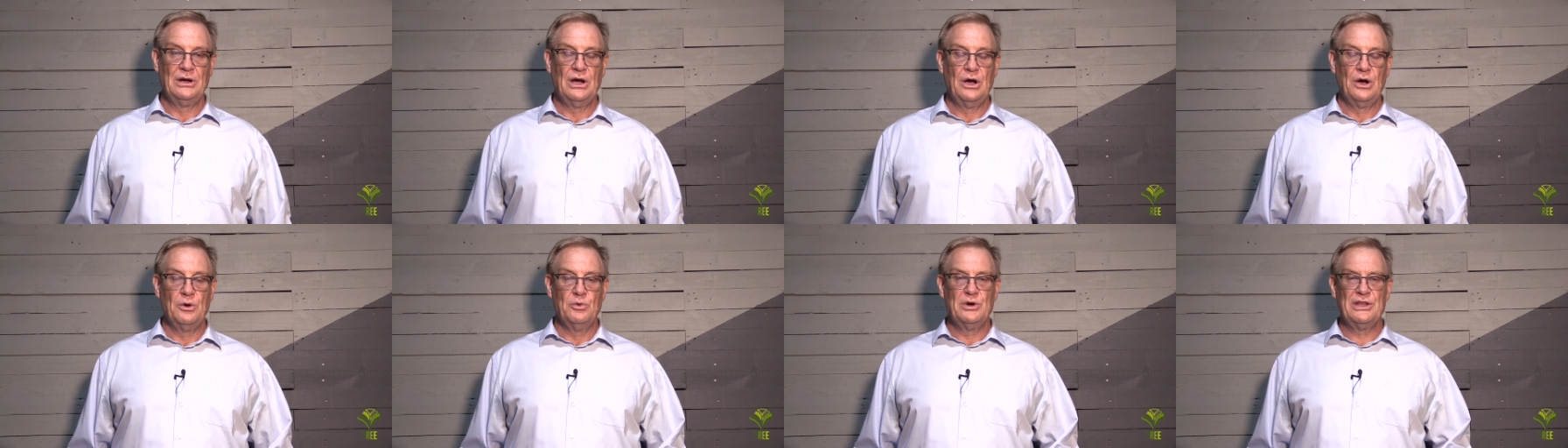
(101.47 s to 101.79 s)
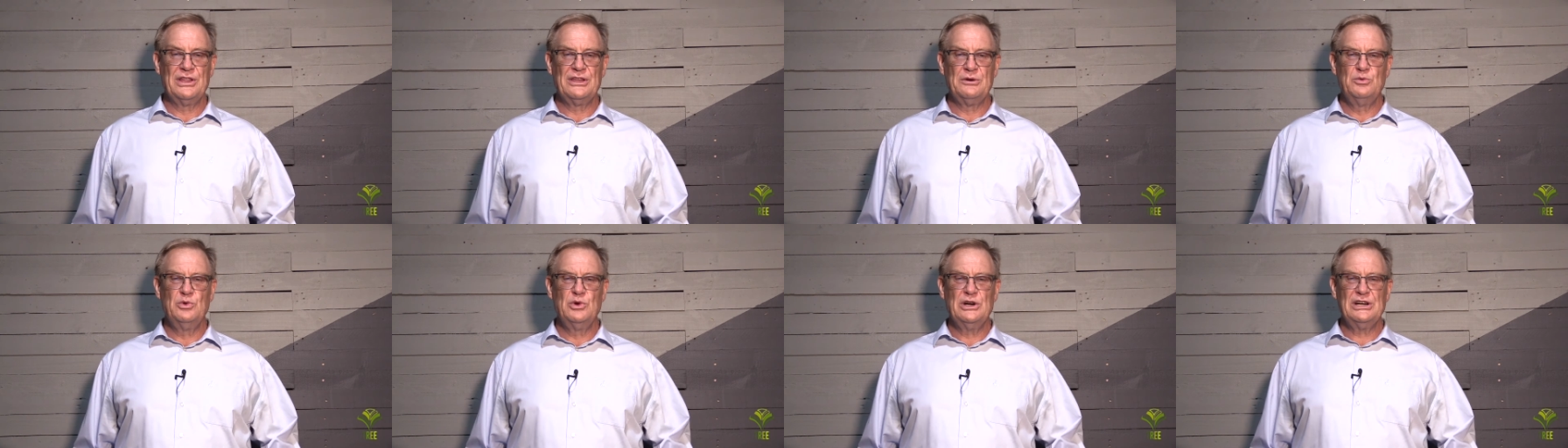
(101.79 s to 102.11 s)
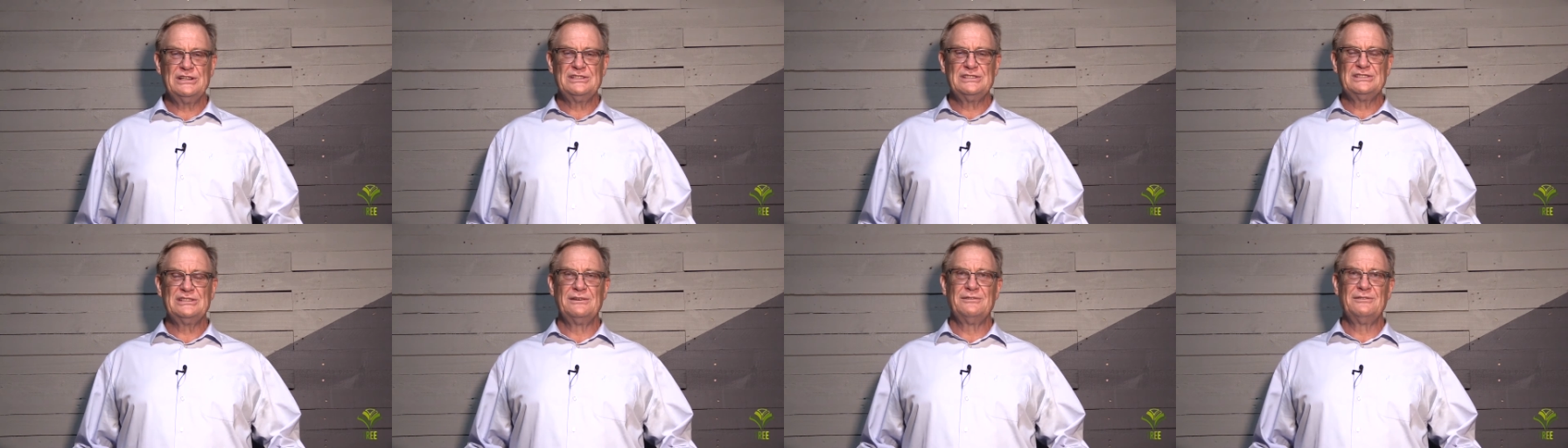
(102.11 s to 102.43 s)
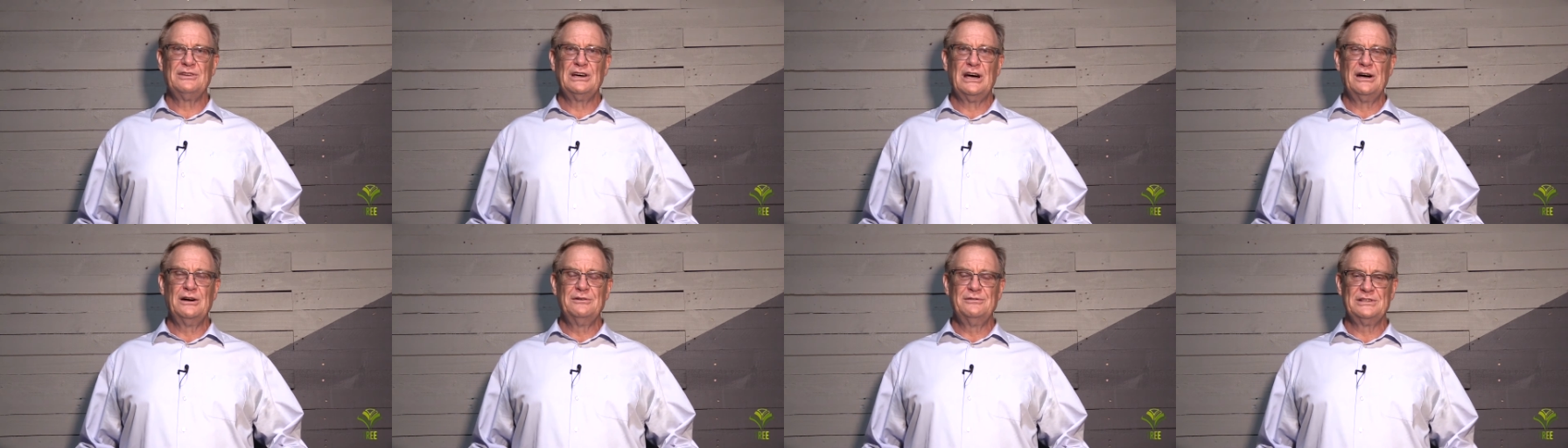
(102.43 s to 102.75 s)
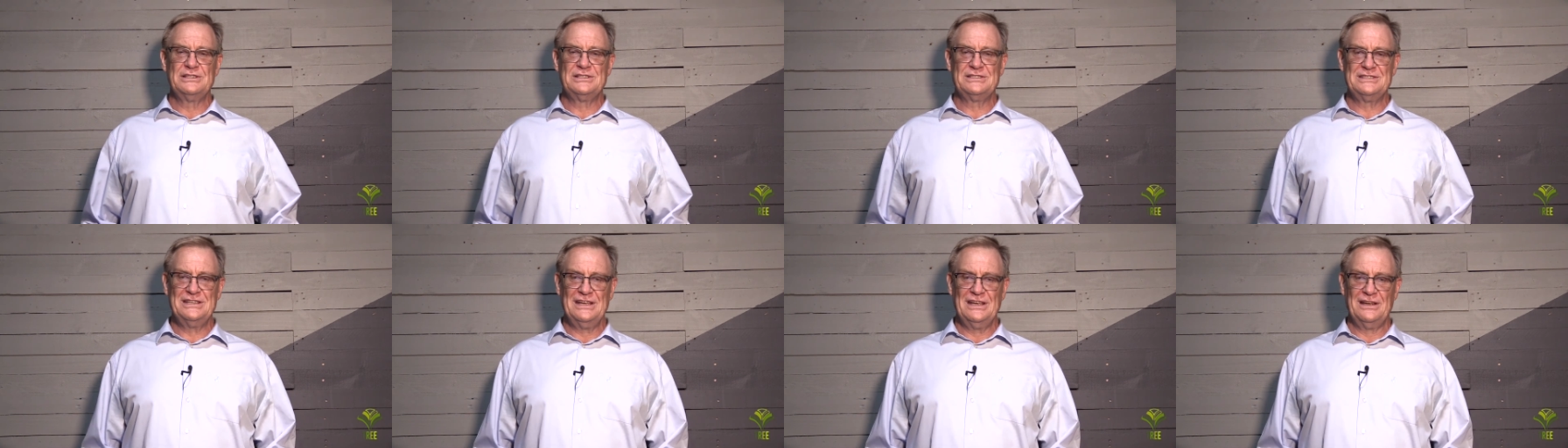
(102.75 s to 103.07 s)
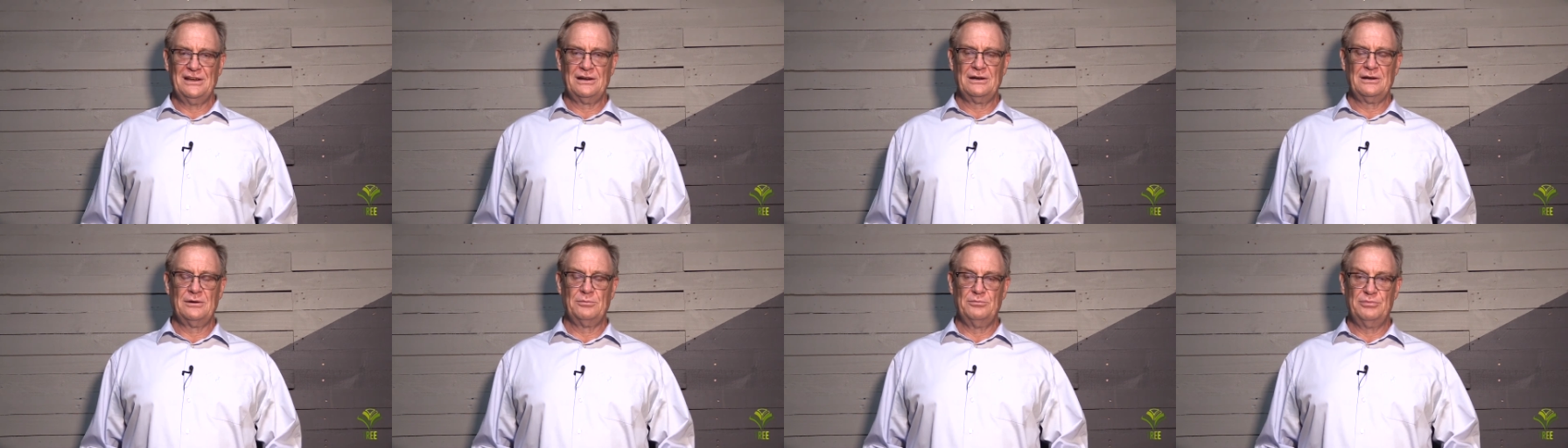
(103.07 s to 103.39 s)
were the words of the
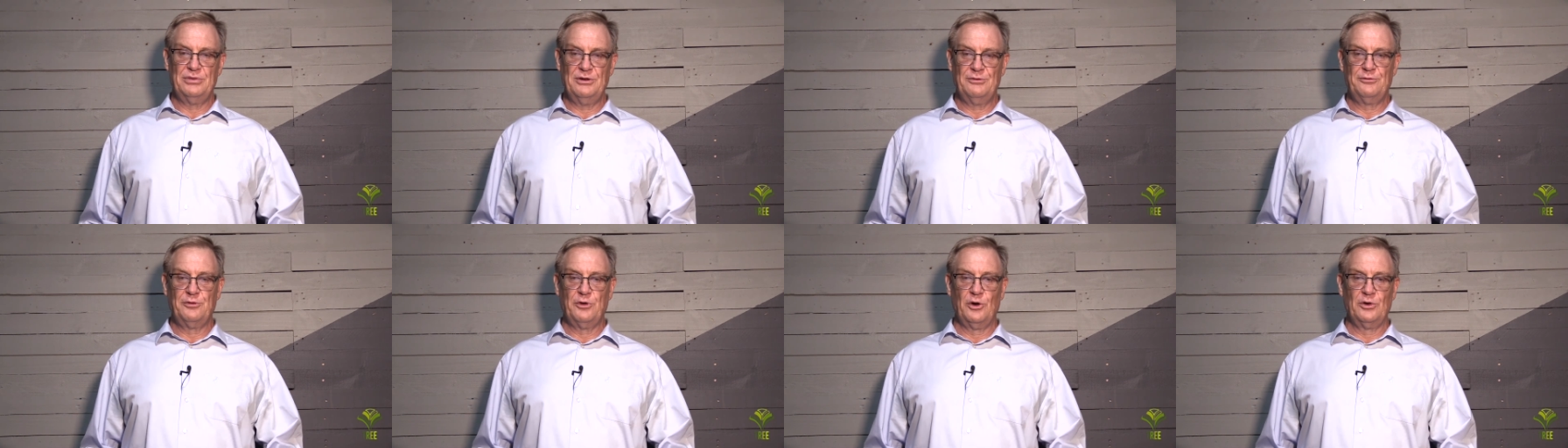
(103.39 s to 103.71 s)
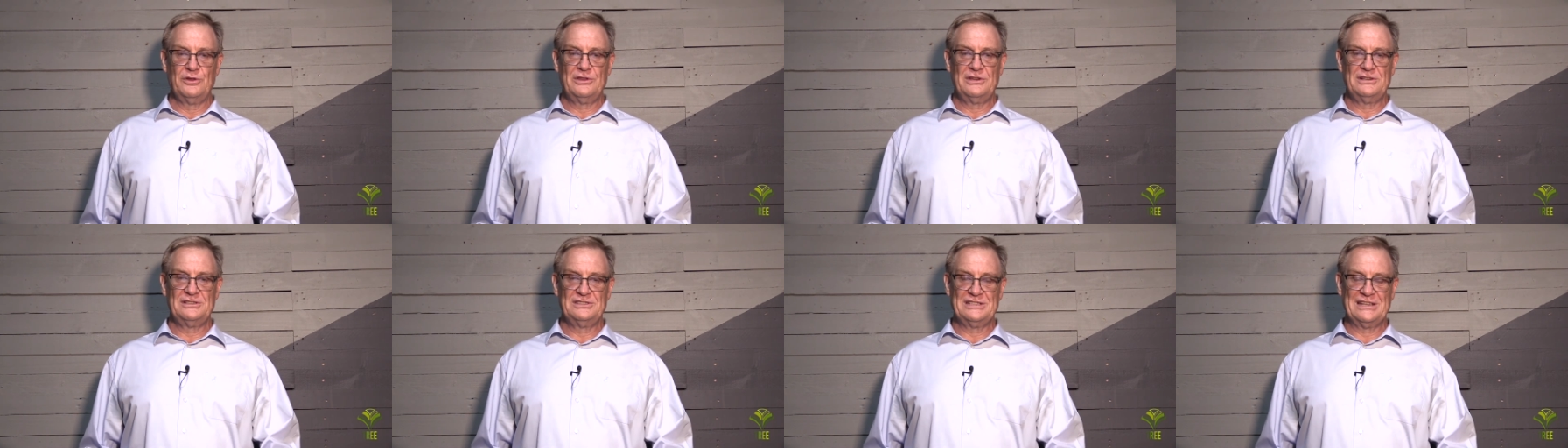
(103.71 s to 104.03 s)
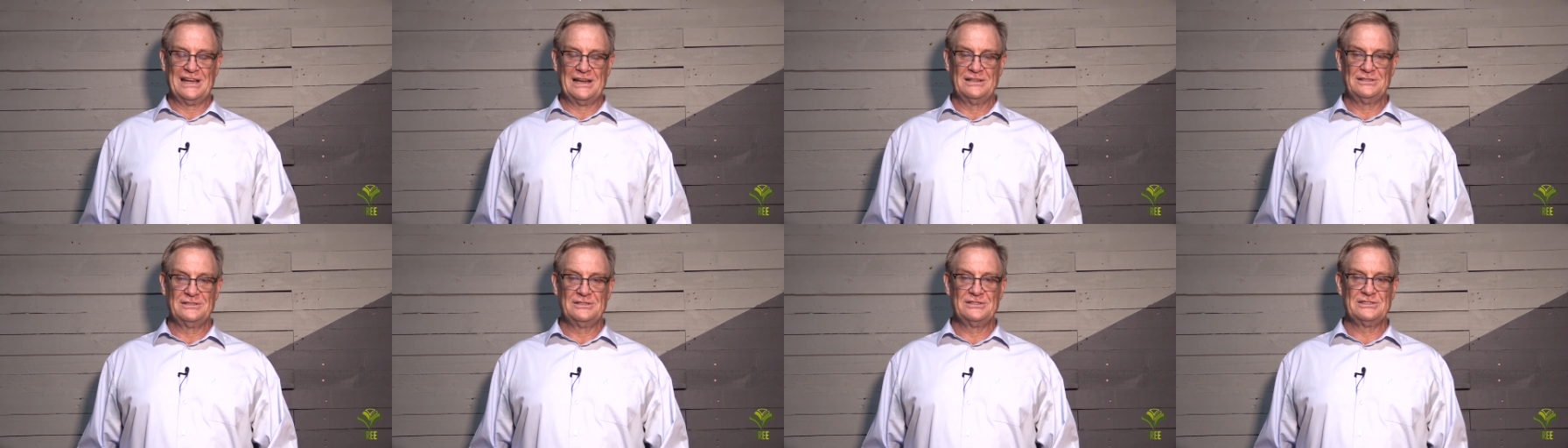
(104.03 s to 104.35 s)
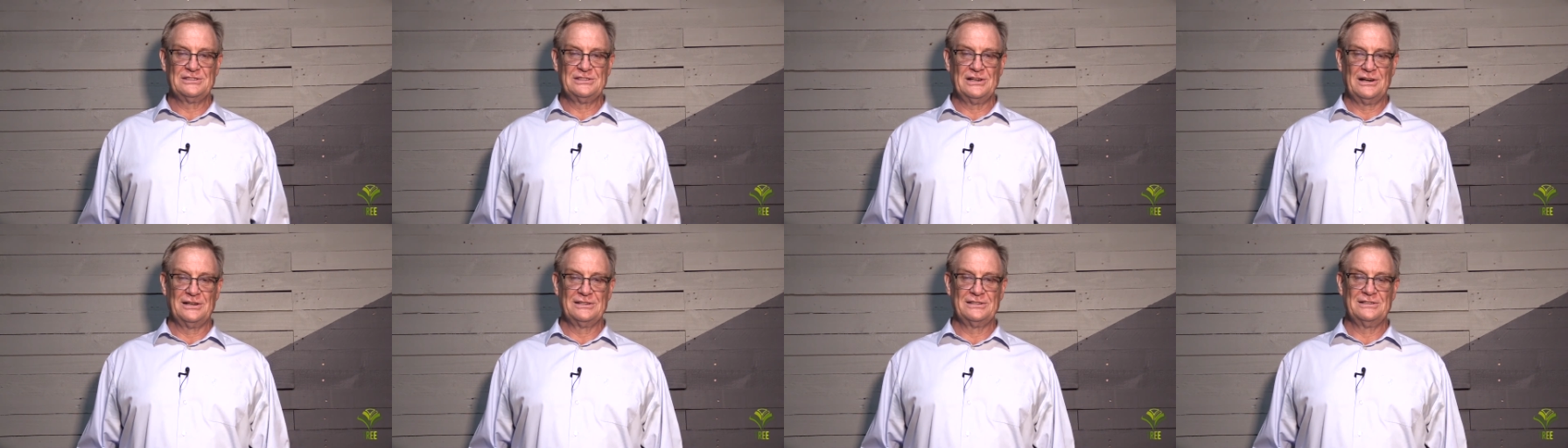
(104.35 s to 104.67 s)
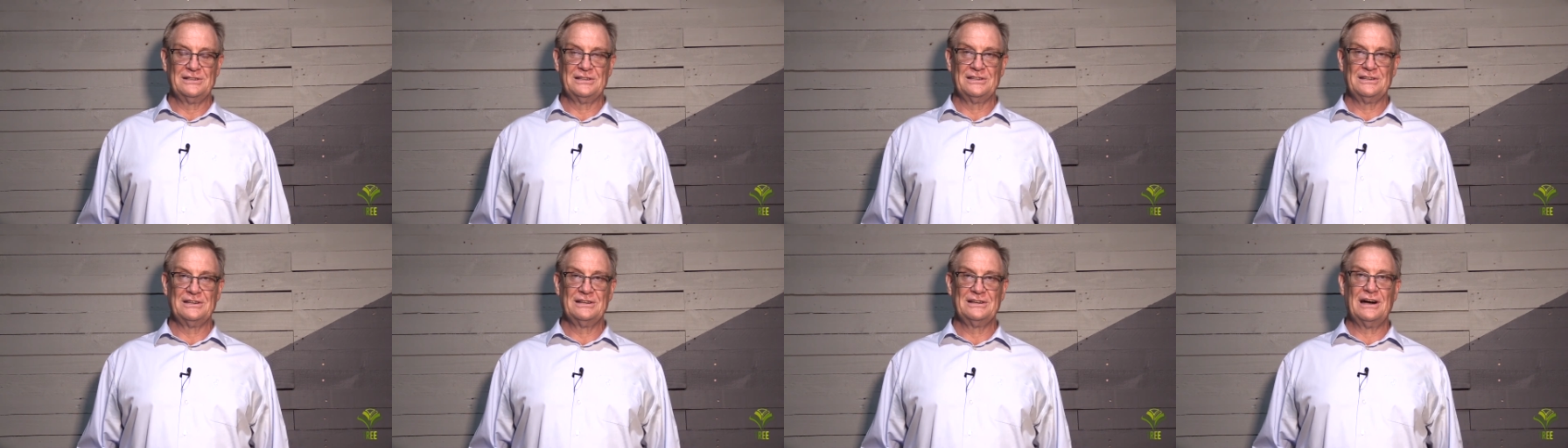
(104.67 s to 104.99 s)
overseer before the challenge started.